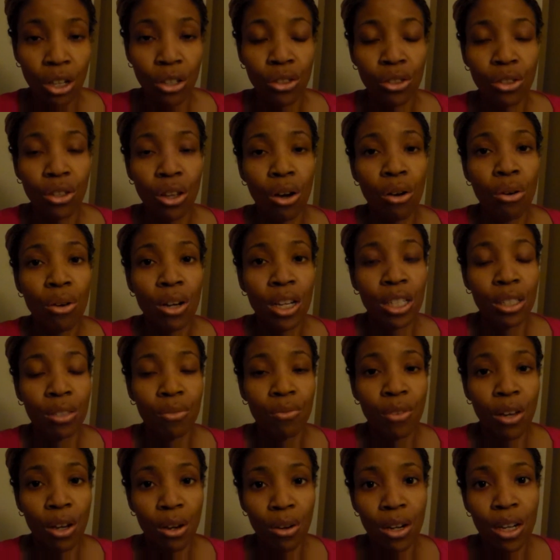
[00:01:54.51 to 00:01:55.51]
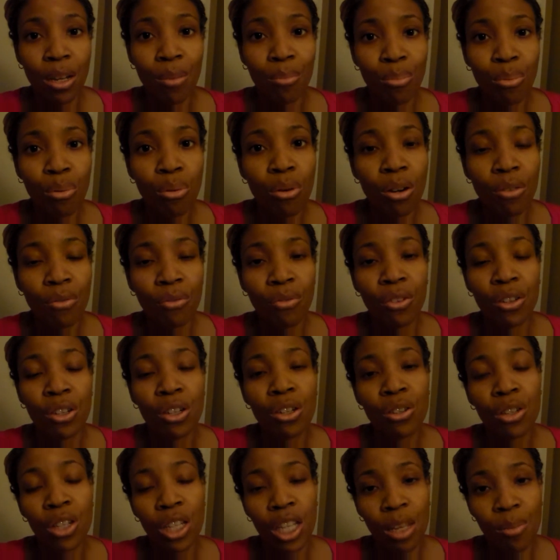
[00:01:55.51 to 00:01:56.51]
So it's very important for
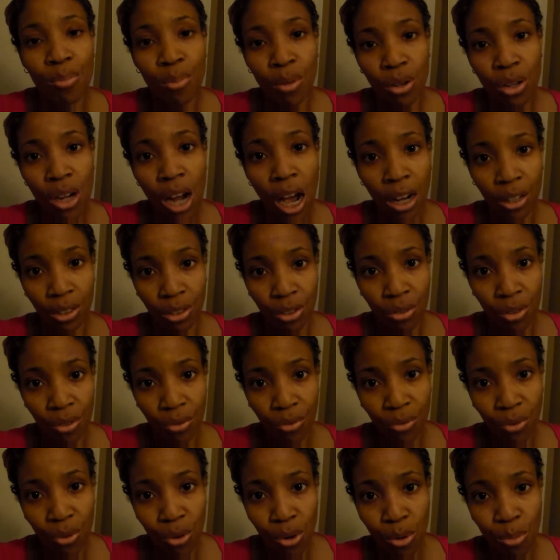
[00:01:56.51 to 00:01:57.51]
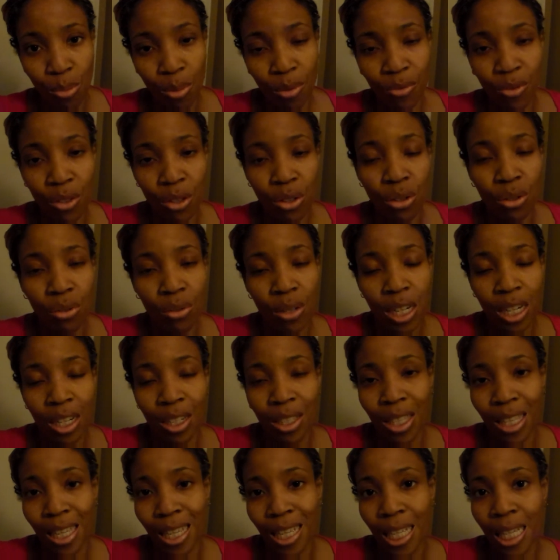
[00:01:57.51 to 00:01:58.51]
you to keep your doctor informed if you do
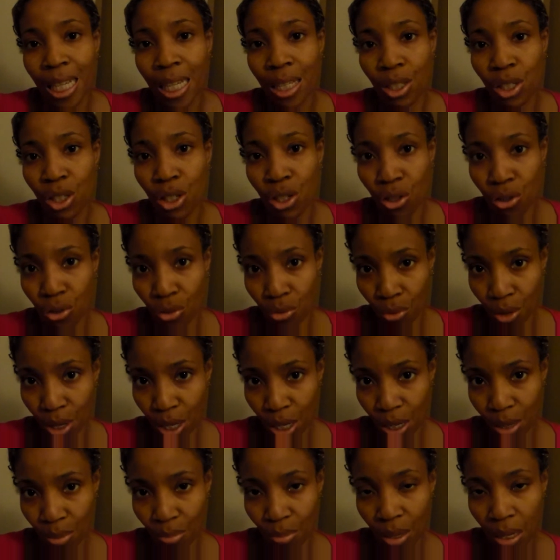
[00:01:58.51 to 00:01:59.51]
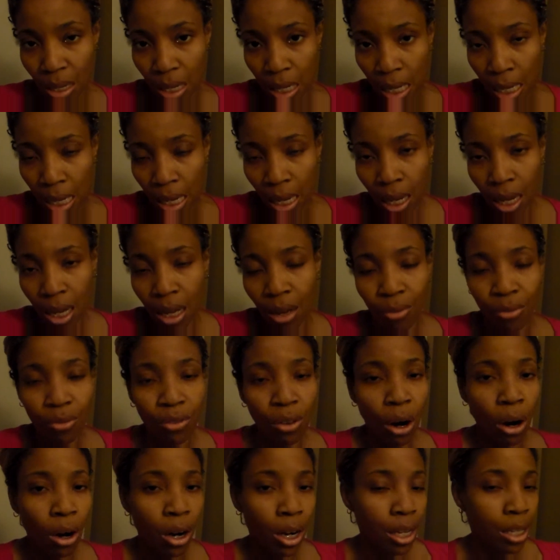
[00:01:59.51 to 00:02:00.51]
anything extreme uh,
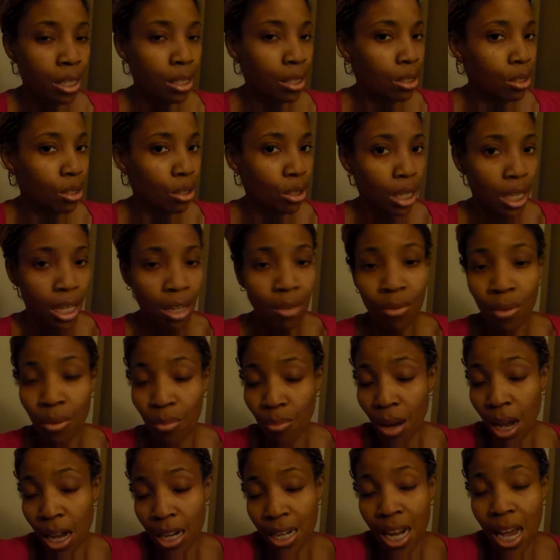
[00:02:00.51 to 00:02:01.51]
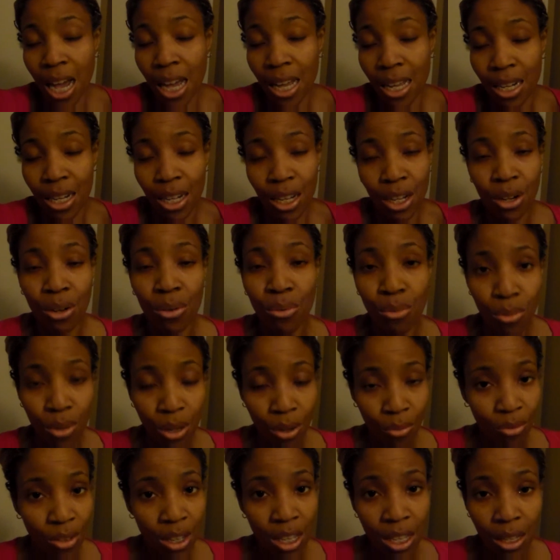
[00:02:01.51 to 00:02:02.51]
far as even my diet here,
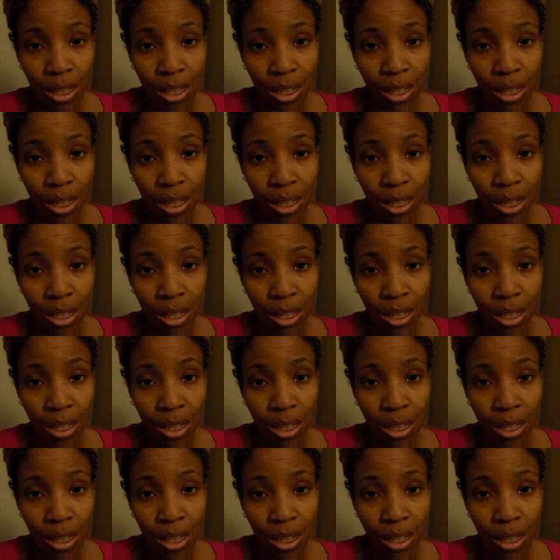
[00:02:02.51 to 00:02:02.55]
the,